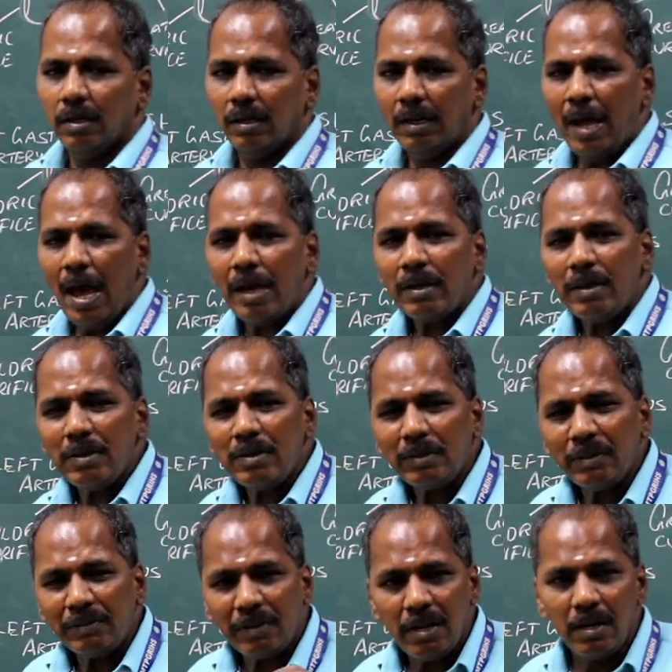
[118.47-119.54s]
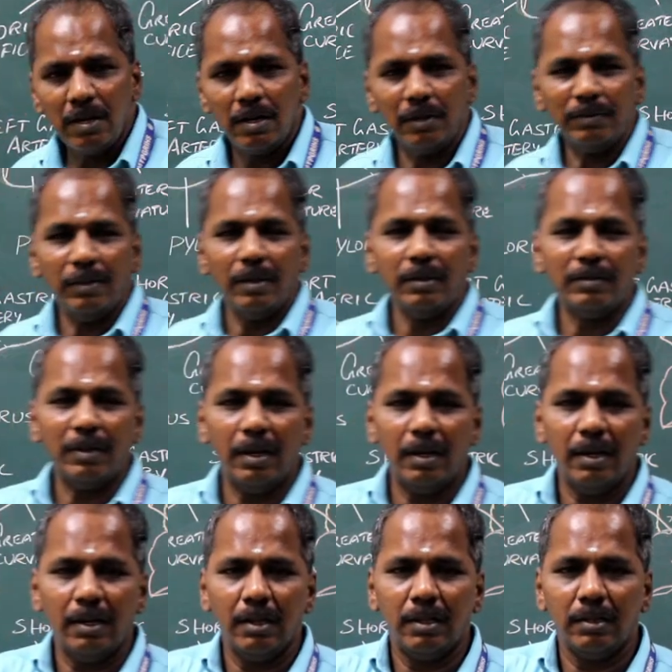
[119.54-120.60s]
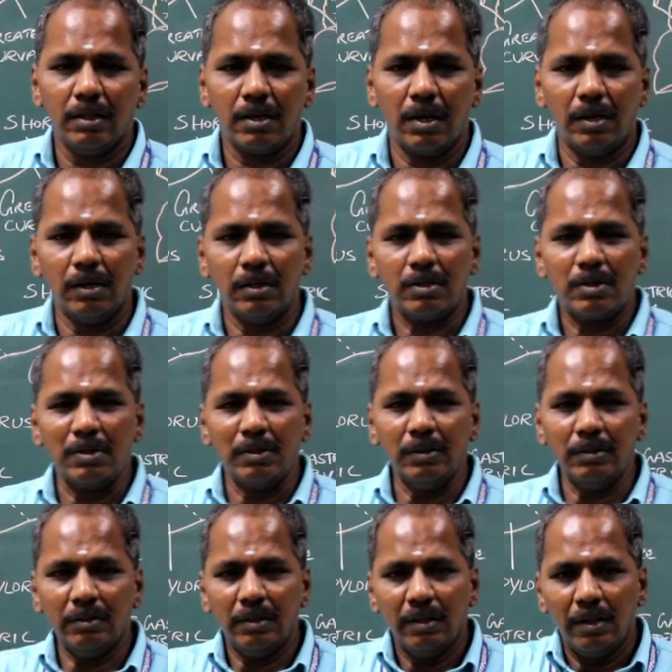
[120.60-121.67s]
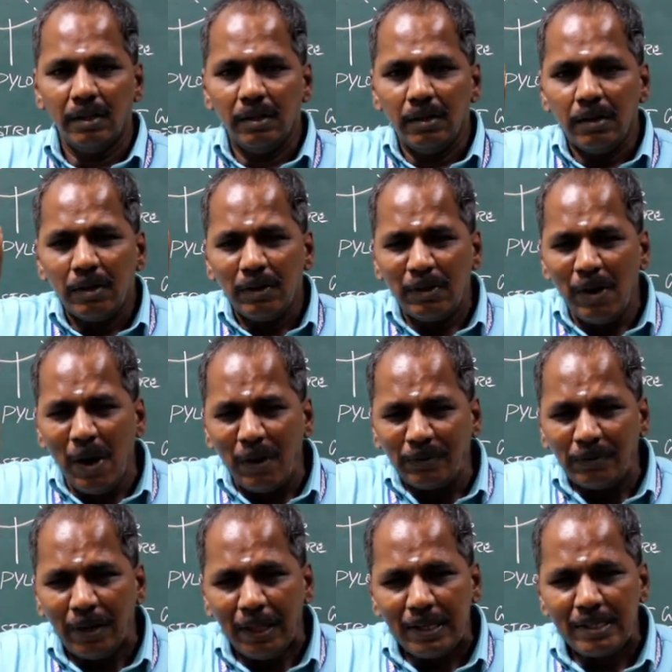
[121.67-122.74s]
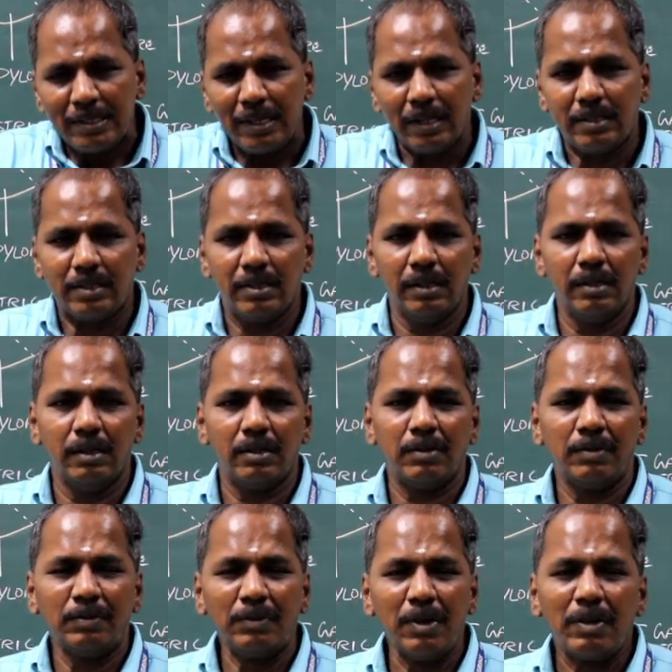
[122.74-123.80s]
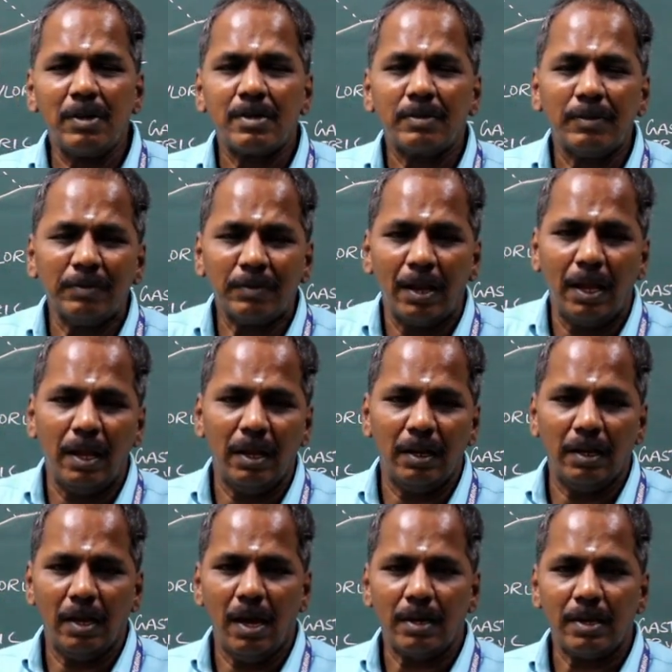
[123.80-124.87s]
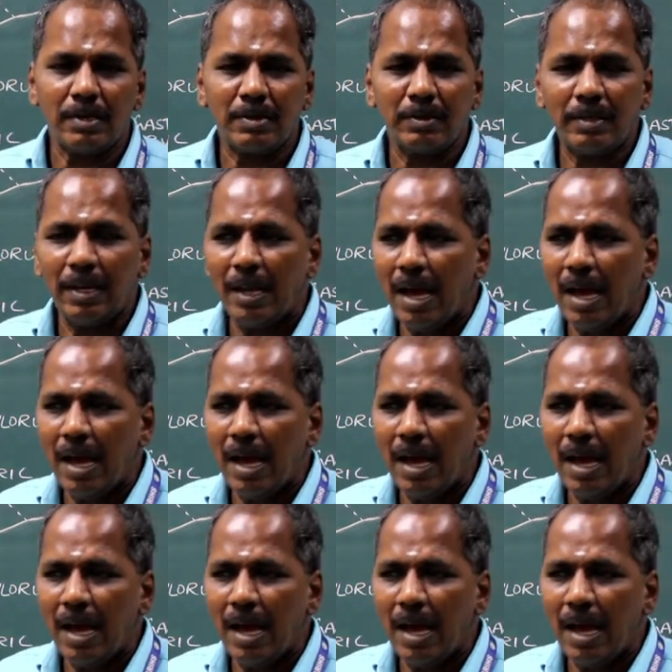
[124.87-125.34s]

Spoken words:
Lateral to the frenulum linguae, there are two comb-like structured mucous membrane attached to the